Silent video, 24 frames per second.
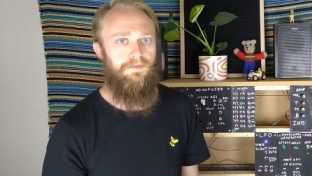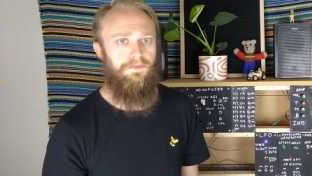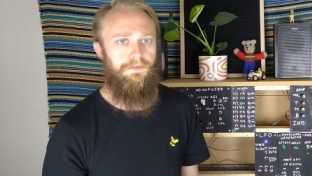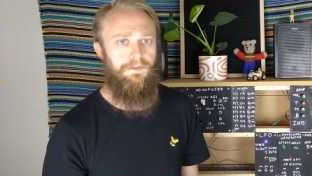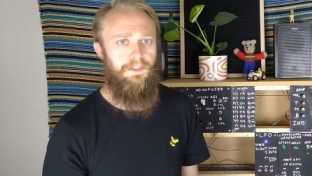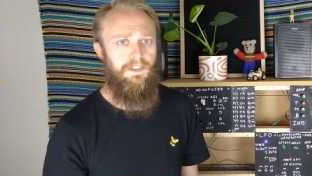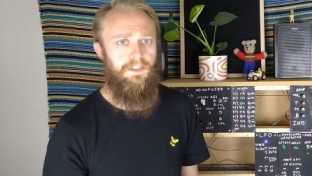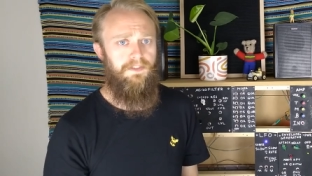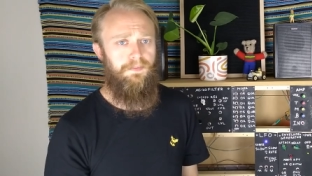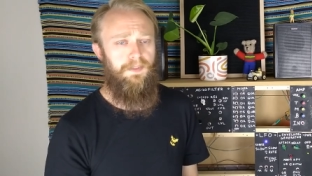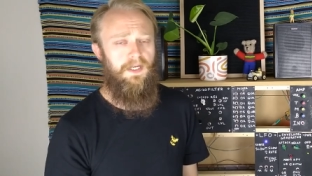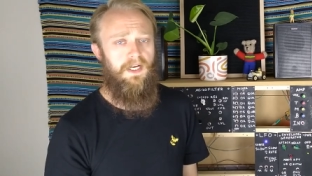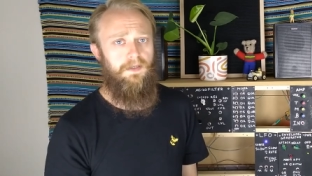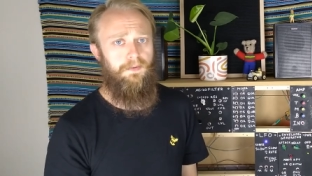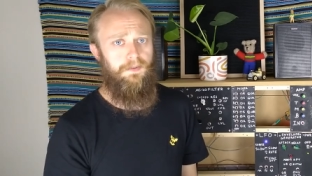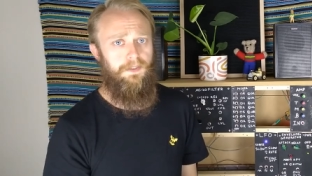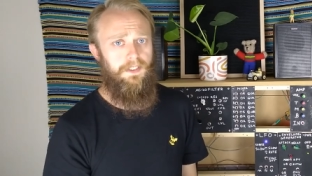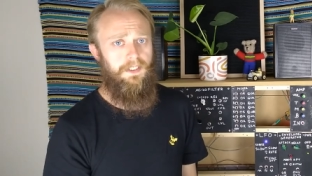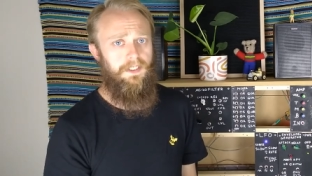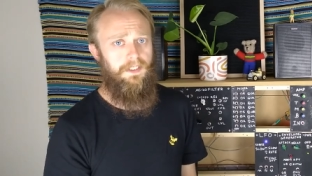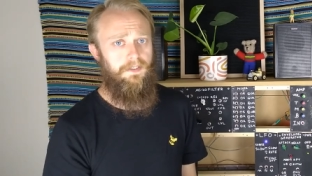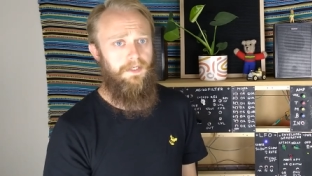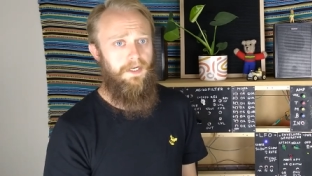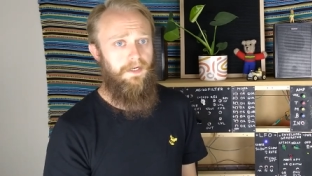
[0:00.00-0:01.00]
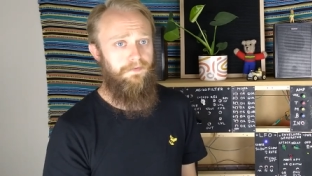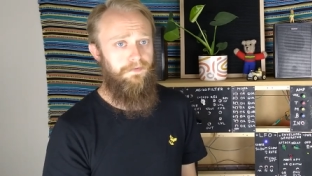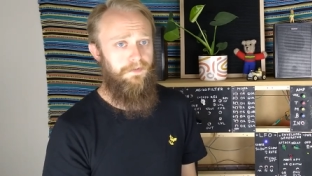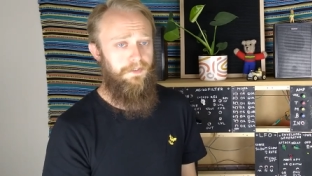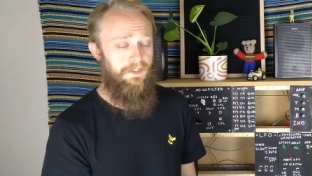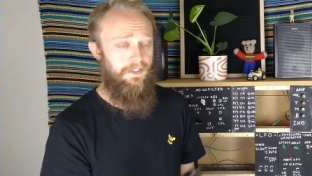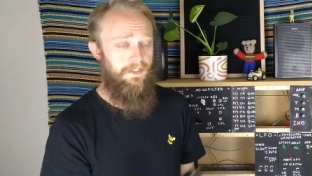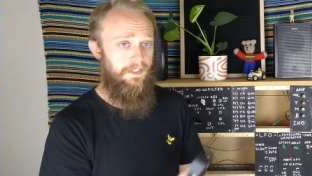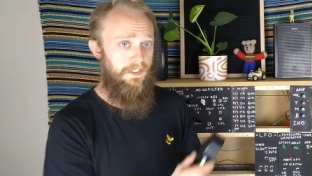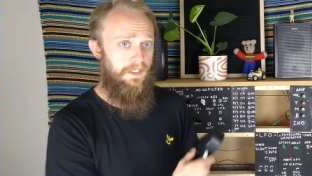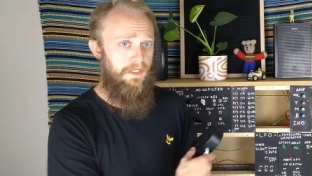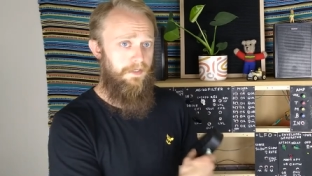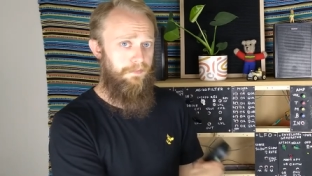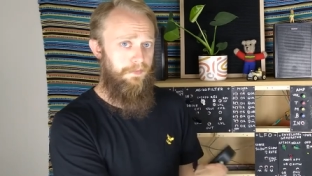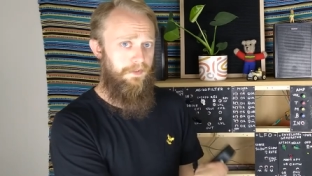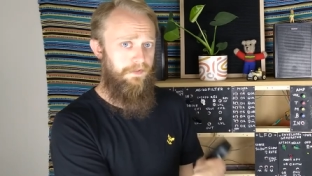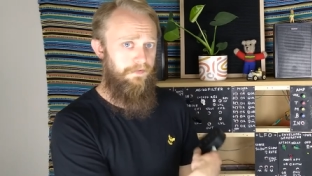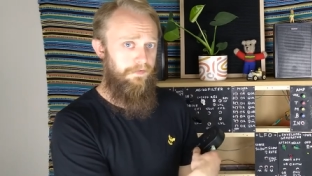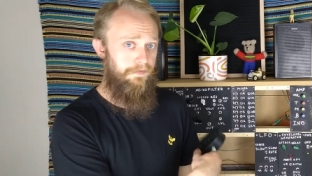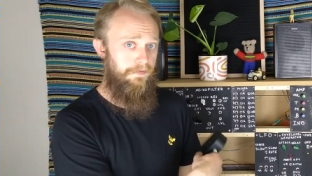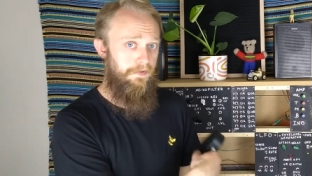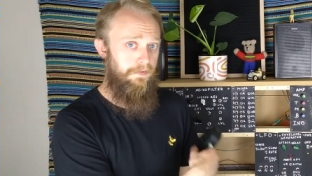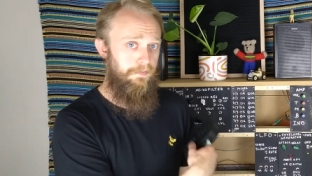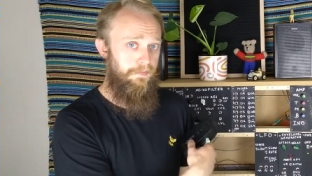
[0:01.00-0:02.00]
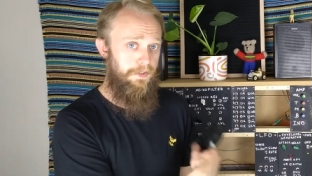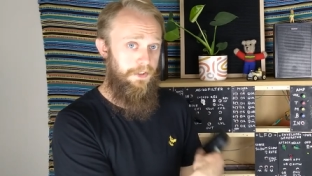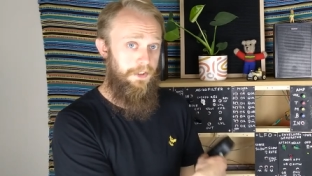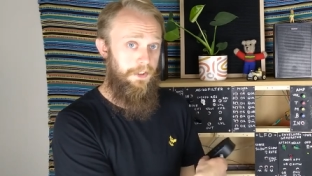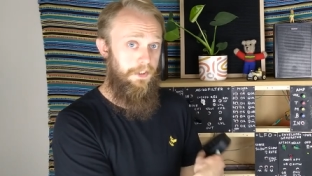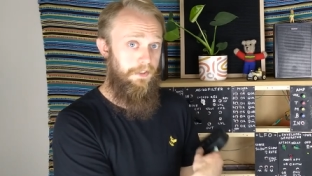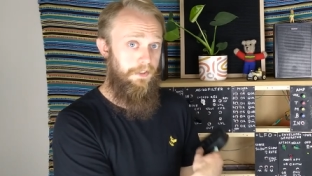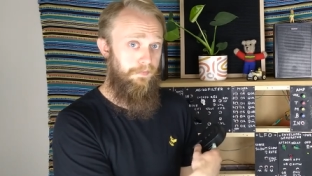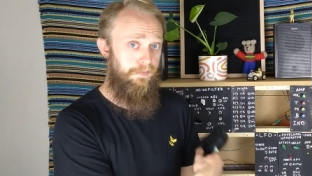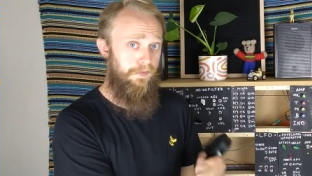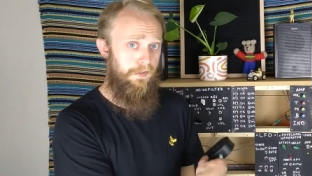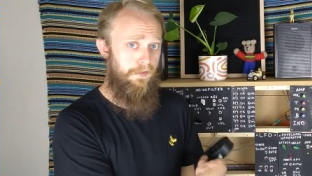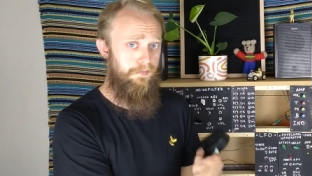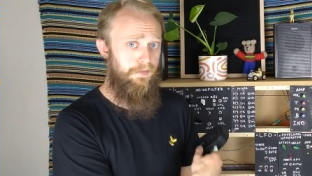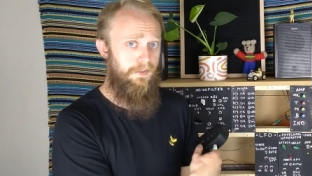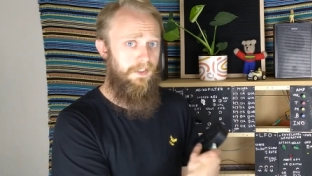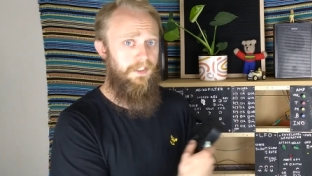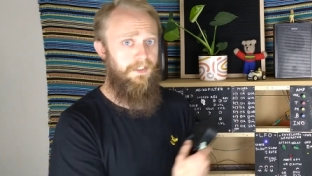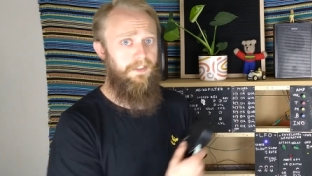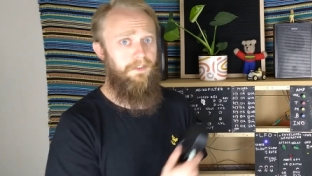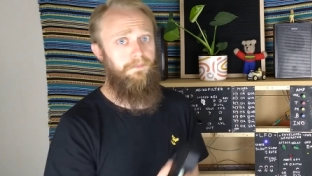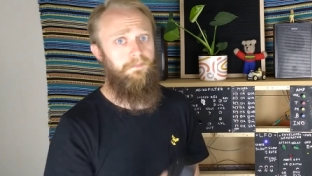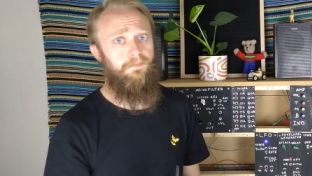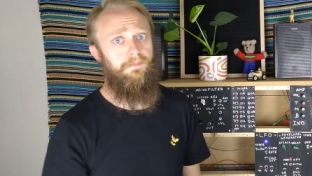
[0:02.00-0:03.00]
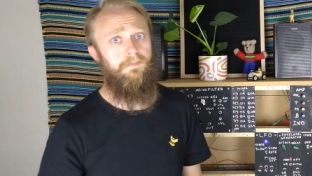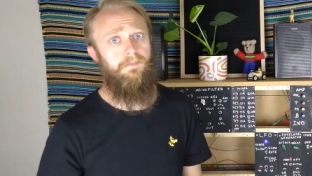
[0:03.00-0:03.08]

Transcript: for you to be able to hear everything coming from the machine properly.